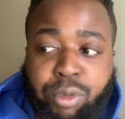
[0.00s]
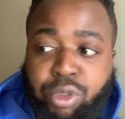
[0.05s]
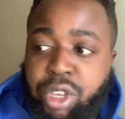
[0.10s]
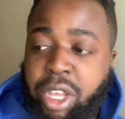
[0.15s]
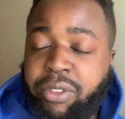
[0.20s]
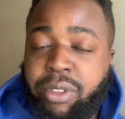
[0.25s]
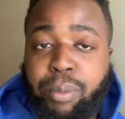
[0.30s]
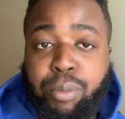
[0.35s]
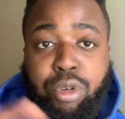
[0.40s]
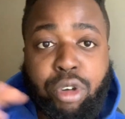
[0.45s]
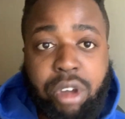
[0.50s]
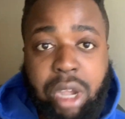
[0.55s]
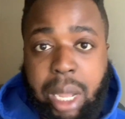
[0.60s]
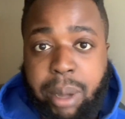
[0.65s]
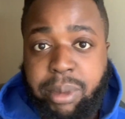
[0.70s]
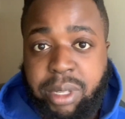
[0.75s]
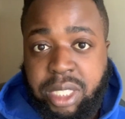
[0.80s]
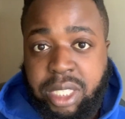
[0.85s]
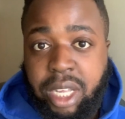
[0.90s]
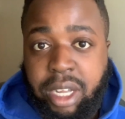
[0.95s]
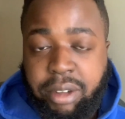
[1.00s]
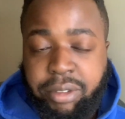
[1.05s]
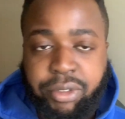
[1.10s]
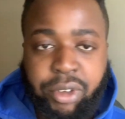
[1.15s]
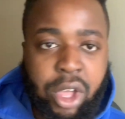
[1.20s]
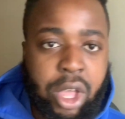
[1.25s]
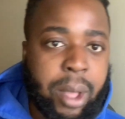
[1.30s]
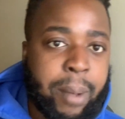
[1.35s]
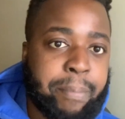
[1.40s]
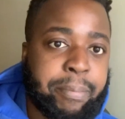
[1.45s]
So you have the program itself,
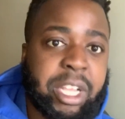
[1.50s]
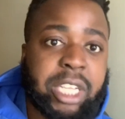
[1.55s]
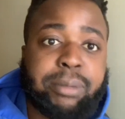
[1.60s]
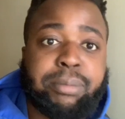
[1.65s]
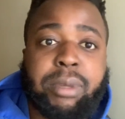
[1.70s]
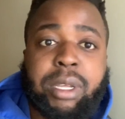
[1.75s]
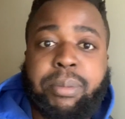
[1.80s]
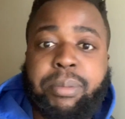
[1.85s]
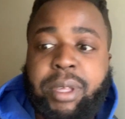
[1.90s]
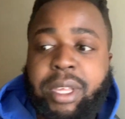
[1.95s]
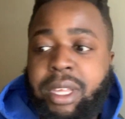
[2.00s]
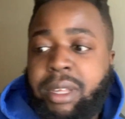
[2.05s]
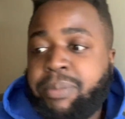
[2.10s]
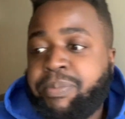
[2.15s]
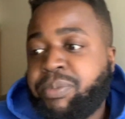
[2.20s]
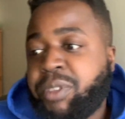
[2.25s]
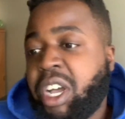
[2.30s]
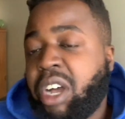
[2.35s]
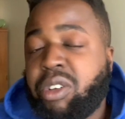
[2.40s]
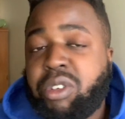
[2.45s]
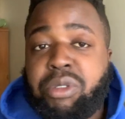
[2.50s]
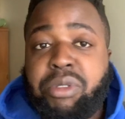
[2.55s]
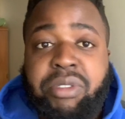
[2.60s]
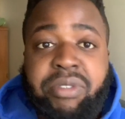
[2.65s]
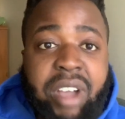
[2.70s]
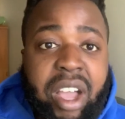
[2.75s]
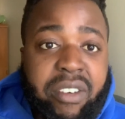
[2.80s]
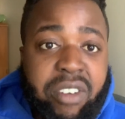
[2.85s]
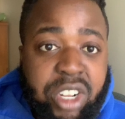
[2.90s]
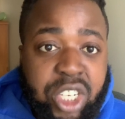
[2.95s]
which may be, I don't know,
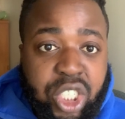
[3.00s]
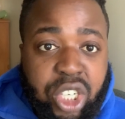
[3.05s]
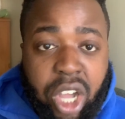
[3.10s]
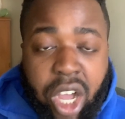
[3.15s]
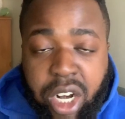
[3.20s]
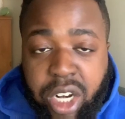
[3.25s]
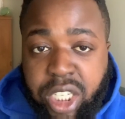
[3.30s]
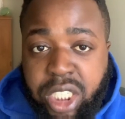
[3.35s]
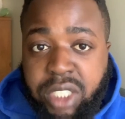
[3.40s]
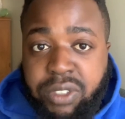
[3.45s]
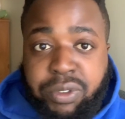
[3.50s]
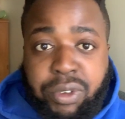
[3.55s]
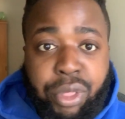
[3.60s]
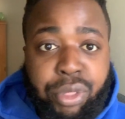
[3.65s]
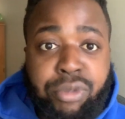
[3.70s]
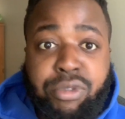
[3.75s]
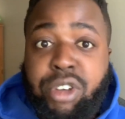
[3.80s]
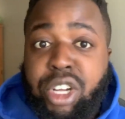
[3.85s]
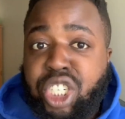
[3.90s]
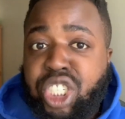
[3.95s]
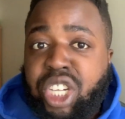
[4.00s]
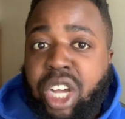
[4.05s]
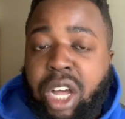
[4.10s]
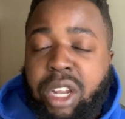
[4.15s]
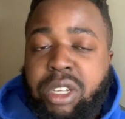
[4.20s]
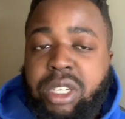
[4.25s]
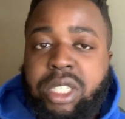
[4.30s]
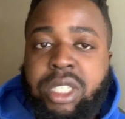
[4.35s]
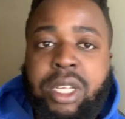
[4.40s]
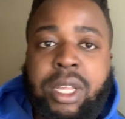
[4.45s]
$500,
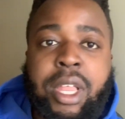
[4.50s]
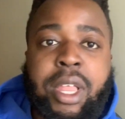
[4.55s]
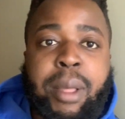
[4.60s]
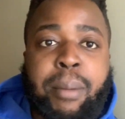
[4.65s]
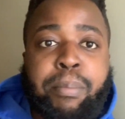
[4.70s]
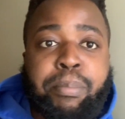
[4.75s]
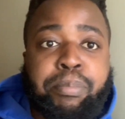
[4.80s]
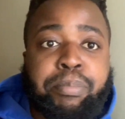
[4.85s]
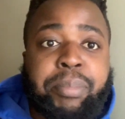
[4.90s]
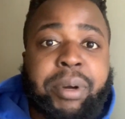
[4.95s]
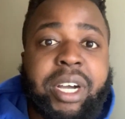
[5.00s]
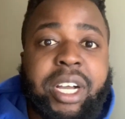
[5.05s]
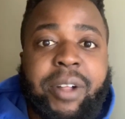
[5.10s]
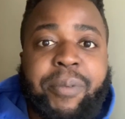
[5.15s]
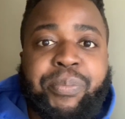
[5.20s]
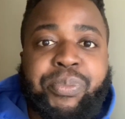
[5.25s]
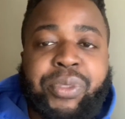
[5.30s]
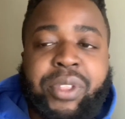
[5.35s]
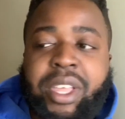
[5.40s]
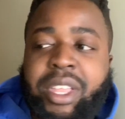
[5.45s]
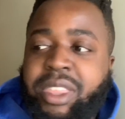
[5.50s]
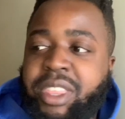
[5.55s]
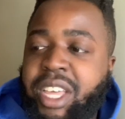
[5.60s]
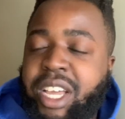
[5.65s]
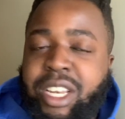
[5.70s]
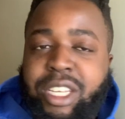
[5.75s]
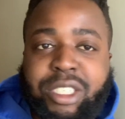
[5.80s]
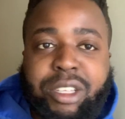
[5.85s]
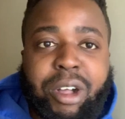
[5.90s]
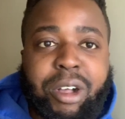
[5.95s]
$300, but
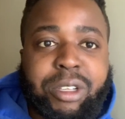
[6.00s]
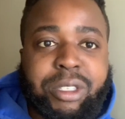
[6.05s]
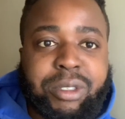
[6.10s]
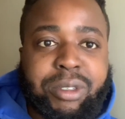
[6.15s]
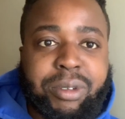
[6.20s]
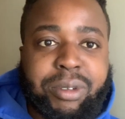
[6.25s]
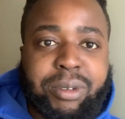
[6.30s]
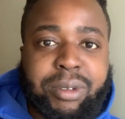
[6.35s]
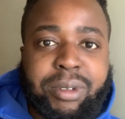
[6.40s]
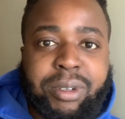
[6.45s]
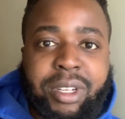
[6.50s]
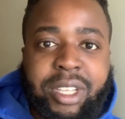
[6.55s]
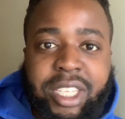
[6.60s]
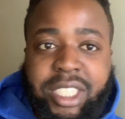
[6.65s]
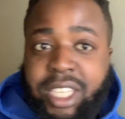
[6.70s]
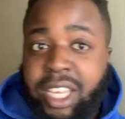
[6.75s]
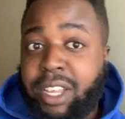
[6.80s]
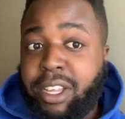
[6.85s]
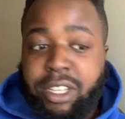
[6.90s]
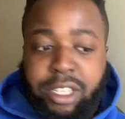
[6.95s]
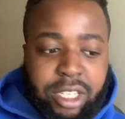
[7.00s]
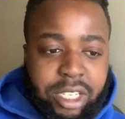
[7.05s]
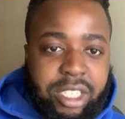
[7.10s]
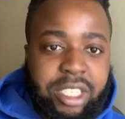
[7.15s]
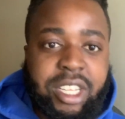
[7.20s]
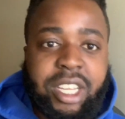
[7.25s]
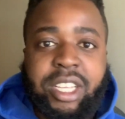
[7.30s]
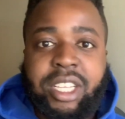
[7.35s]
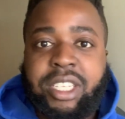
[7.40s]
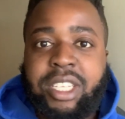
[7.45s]
then there's also, say in
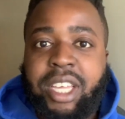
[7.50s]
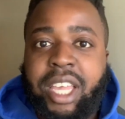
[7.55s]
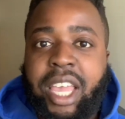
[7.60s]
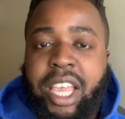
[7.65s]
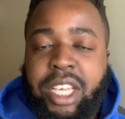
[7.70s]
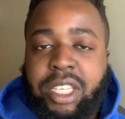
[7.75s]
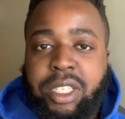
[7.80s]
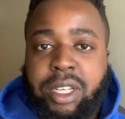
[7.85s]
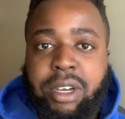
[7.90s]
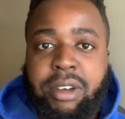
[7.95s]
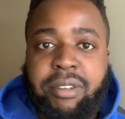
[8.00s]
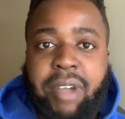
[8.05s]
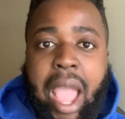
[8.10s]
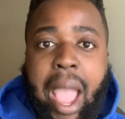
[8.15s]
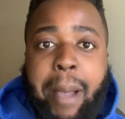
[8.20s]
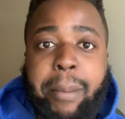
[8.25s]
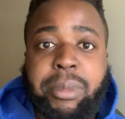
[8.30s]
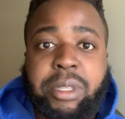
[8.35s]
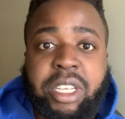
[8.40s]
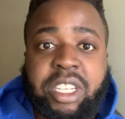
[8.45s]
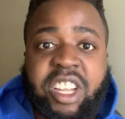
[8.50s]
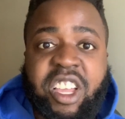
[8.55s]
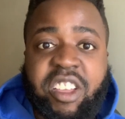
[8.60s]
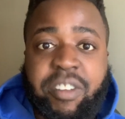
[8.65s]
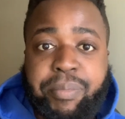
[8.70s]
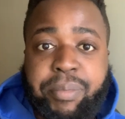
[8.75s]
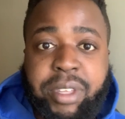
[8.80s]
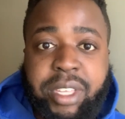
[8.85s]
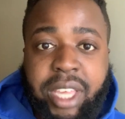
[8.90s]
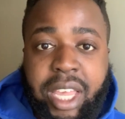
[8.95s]
the case of Amazon
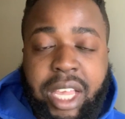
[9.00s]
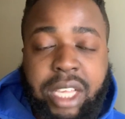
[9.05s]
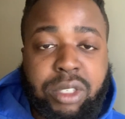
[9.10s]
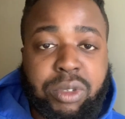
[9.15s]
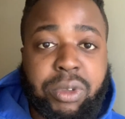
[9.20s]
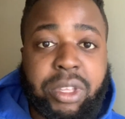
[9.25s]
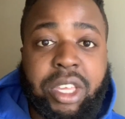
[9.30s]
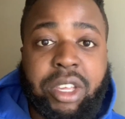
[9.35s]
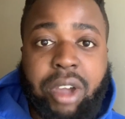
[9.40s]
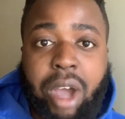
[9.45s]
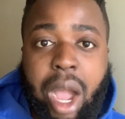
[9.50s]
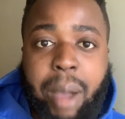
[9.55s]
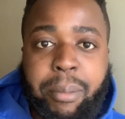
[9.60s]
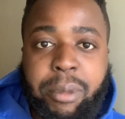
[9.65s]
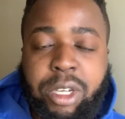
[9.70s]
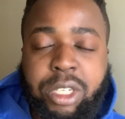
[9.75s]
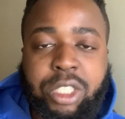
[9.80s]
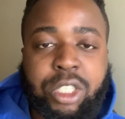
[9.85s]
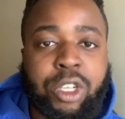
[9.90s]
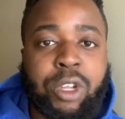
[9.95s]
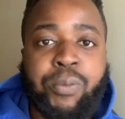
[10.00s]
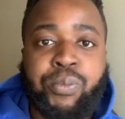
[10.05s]
FBA, so e-commerce,